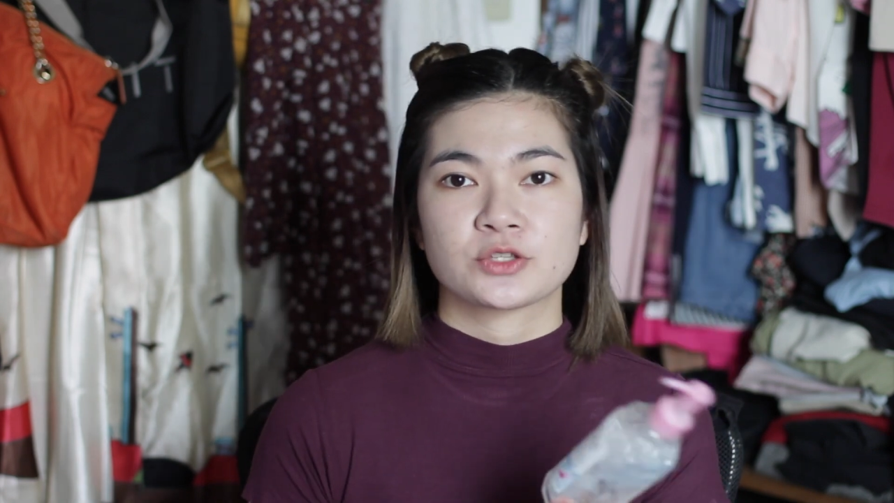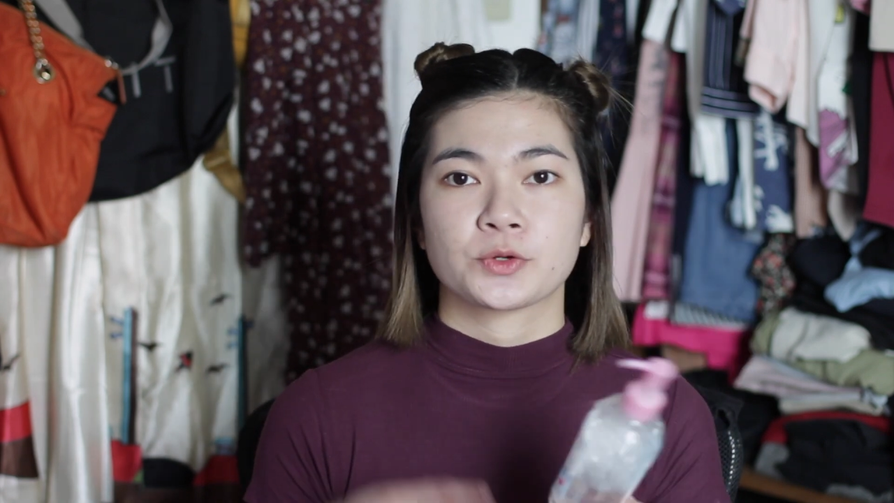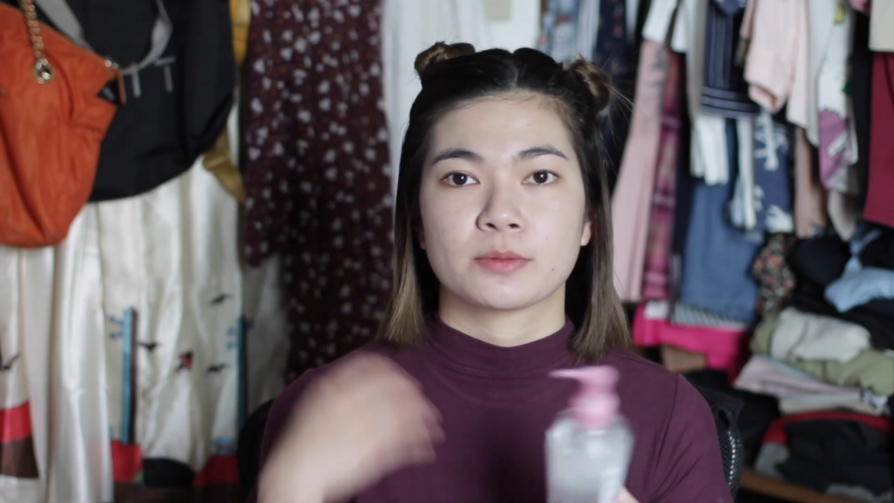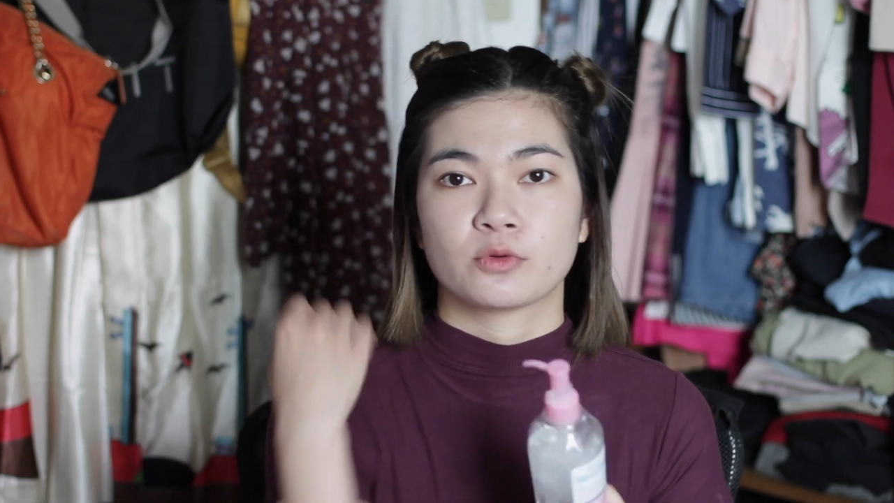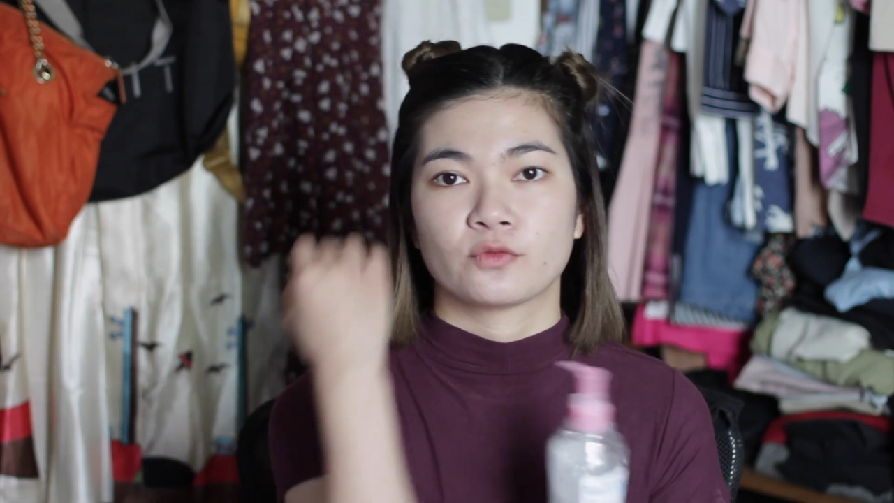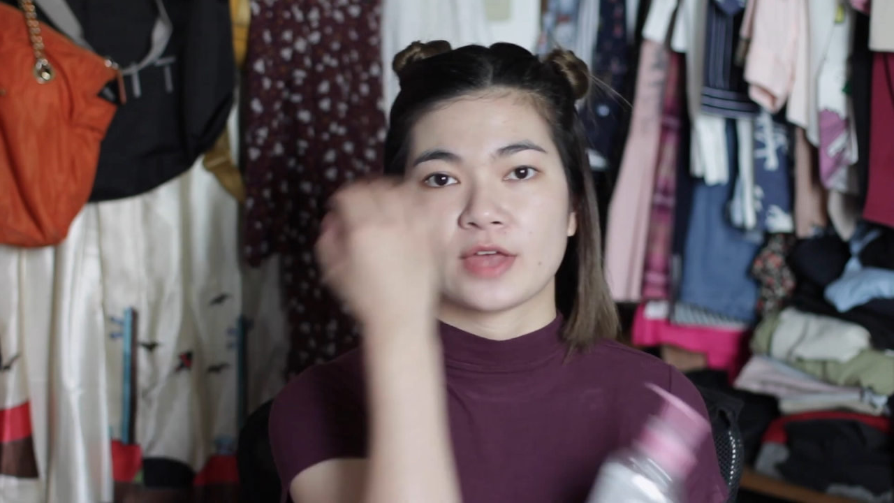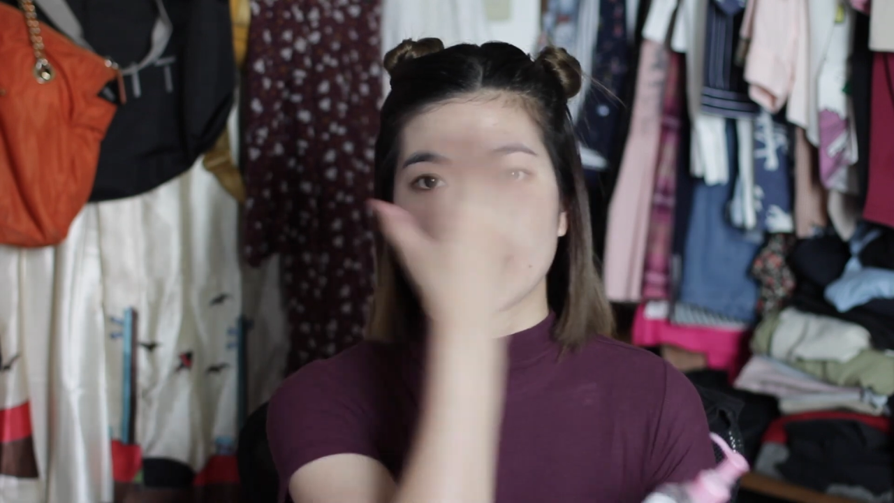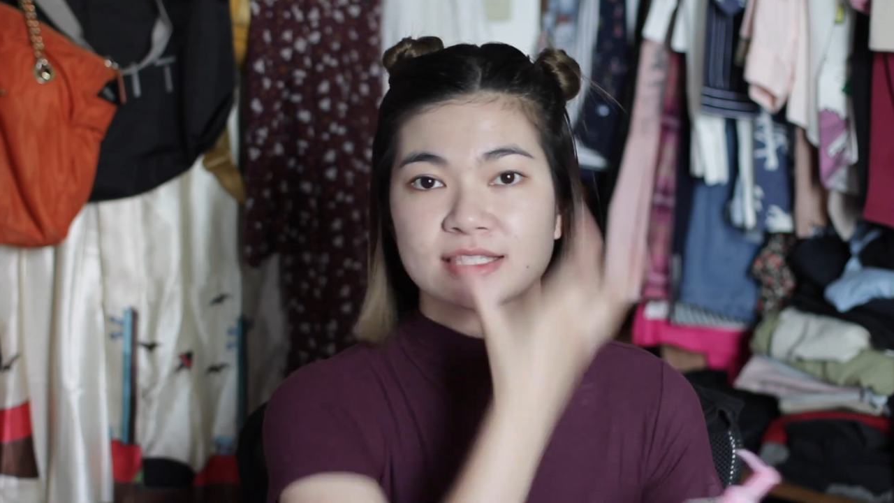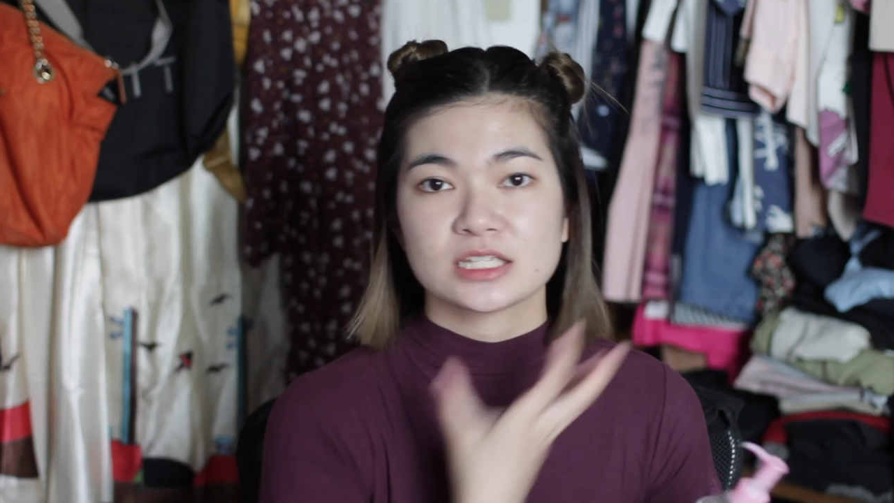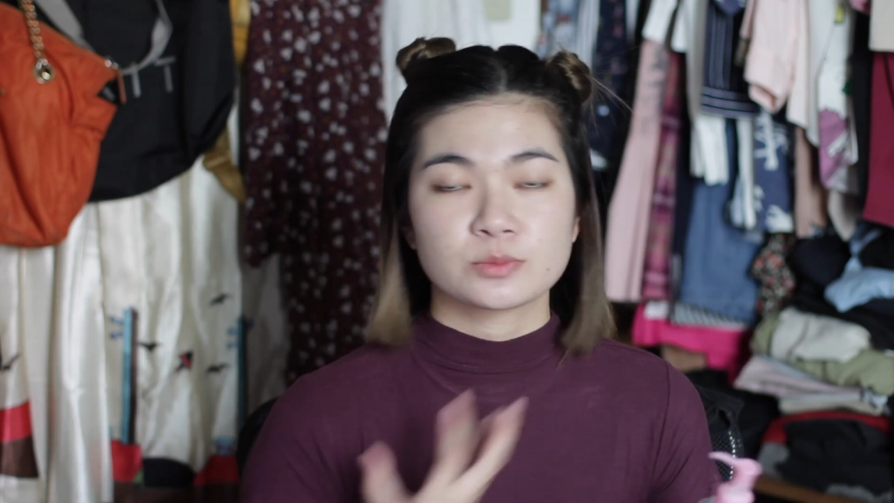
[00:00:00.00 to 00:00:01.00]
to remove the
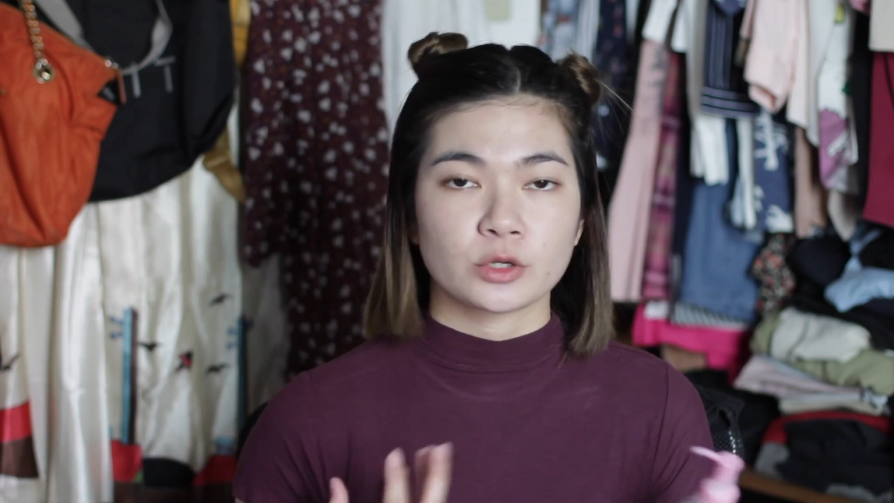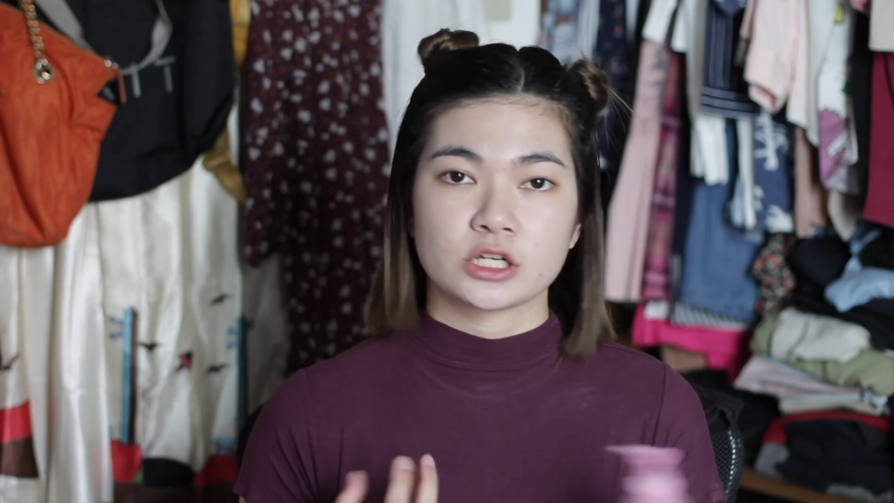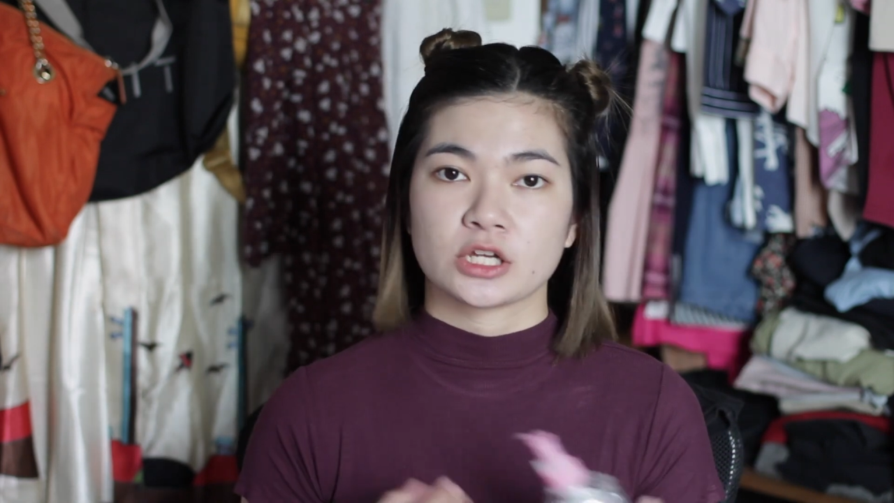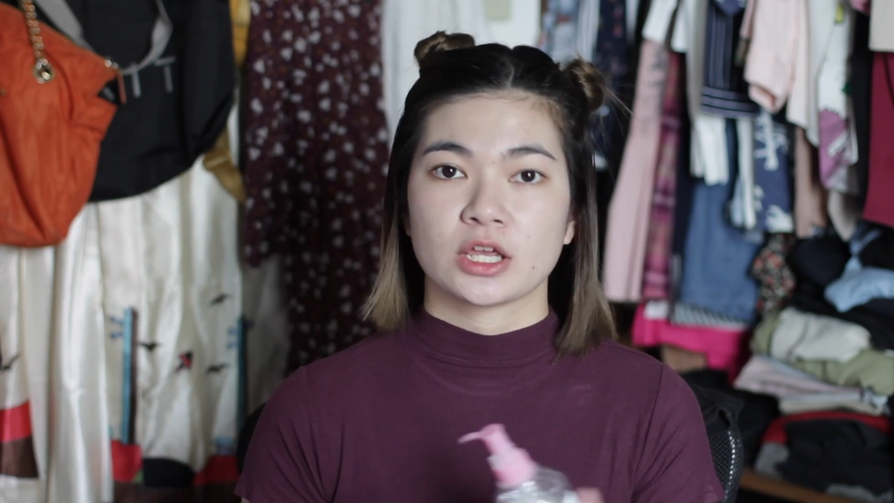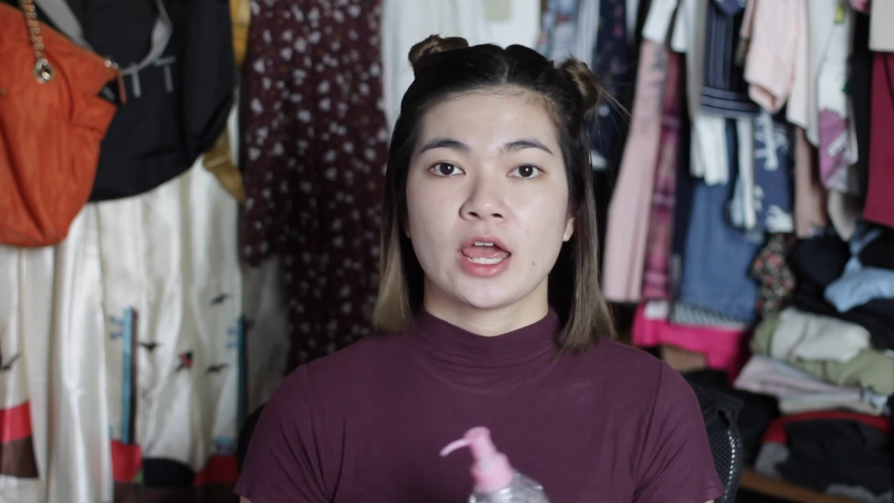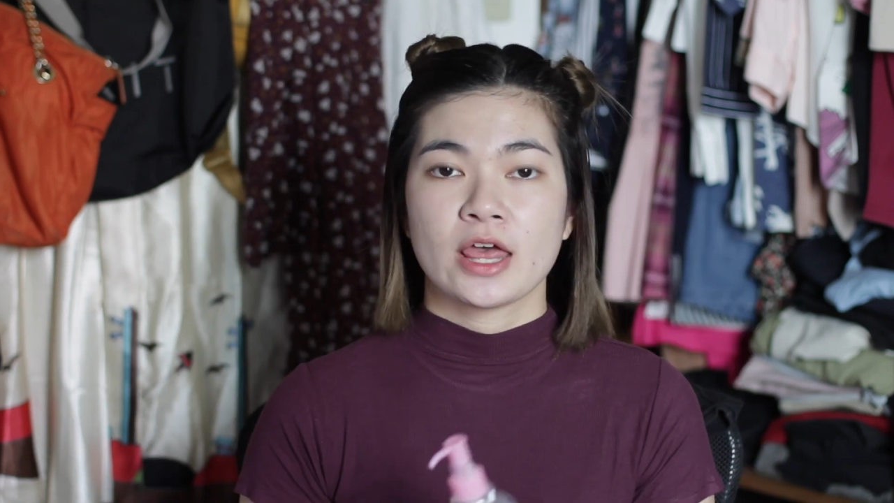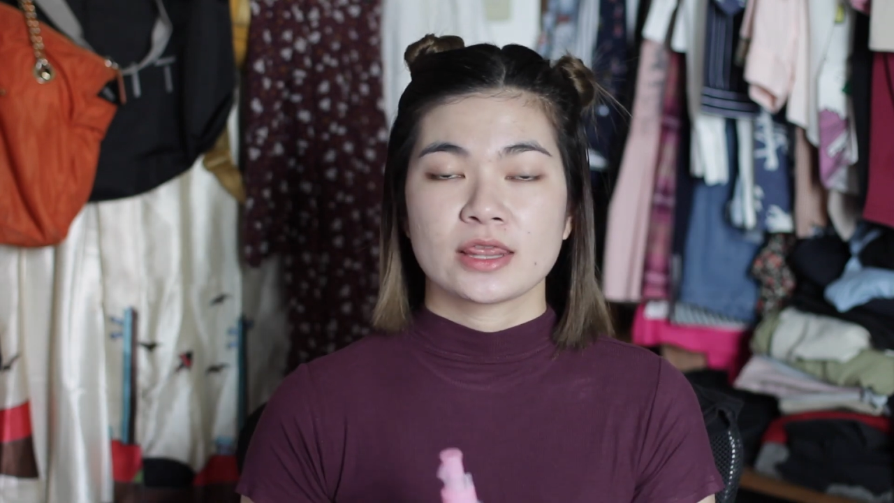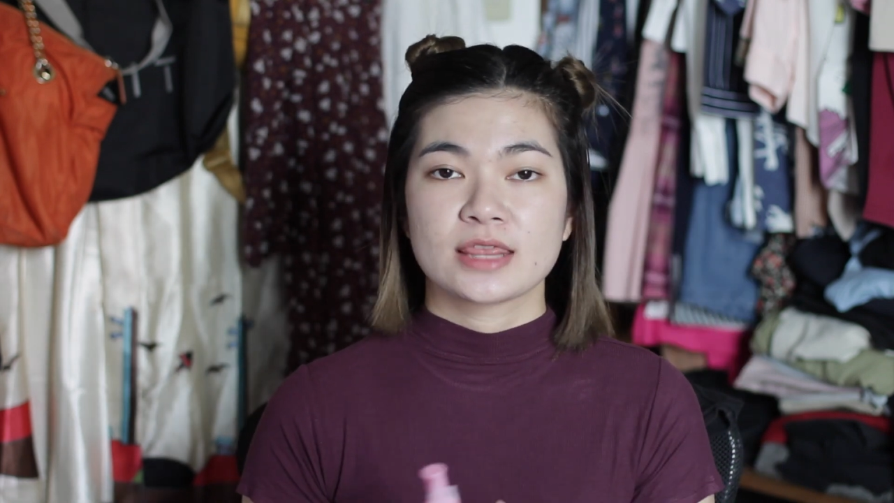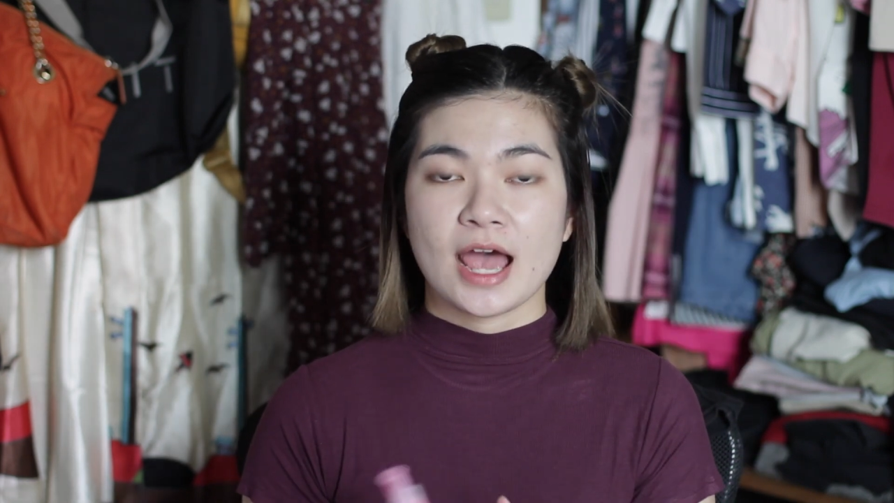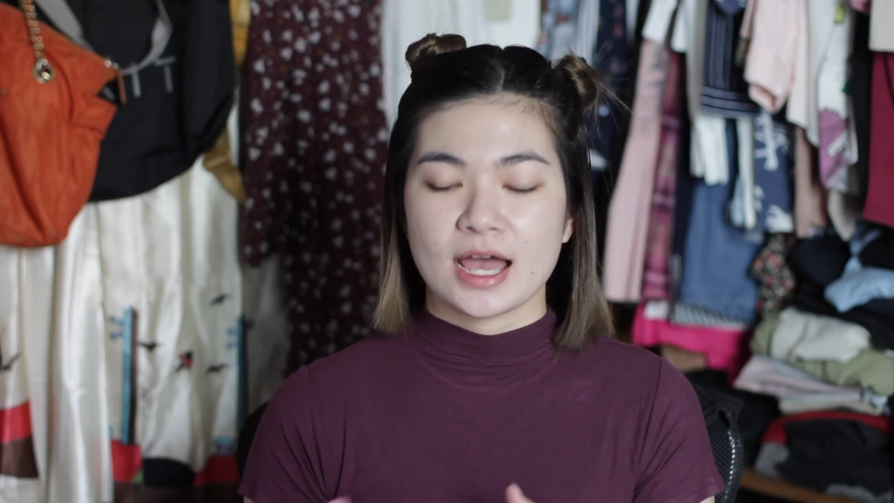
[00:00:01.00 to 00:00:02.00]
excess product
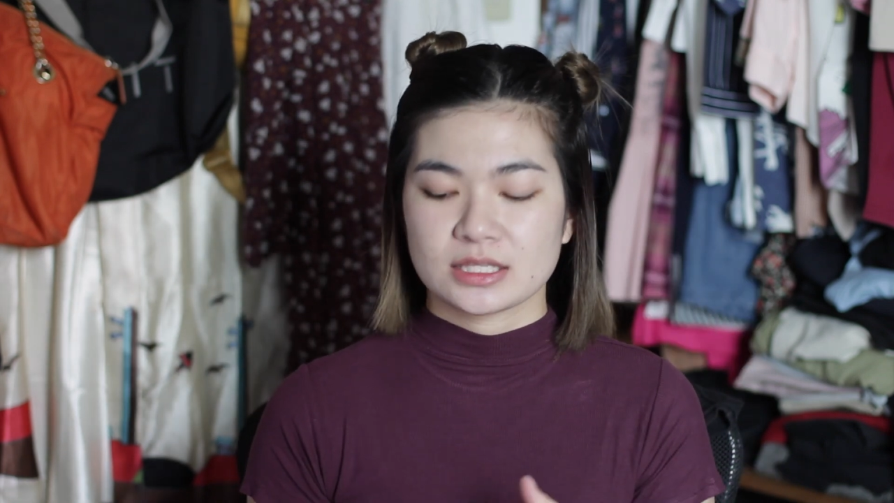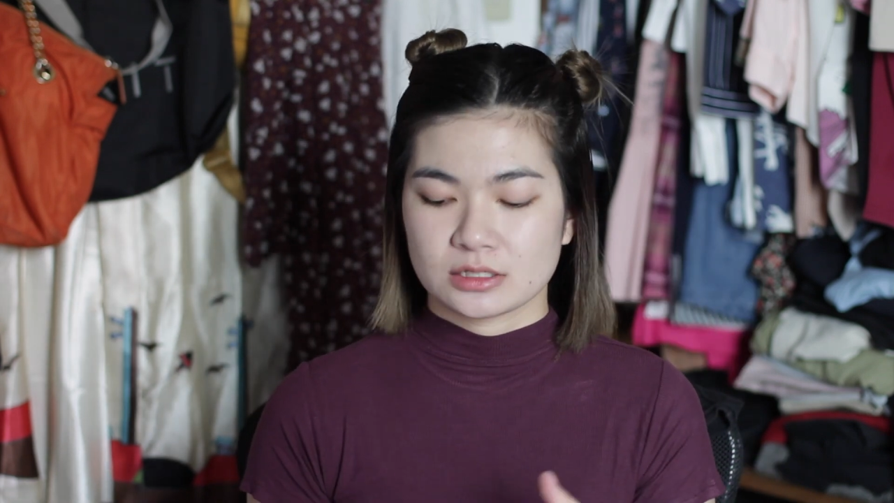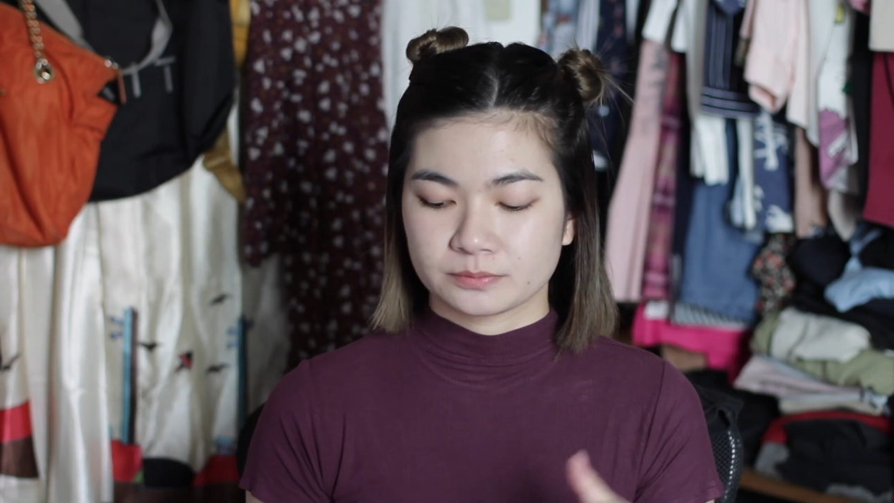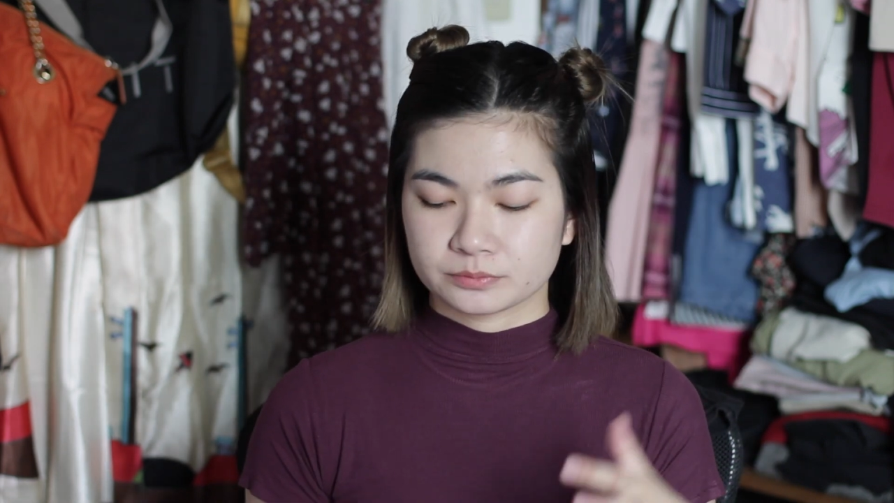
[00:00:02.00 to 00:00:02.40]
that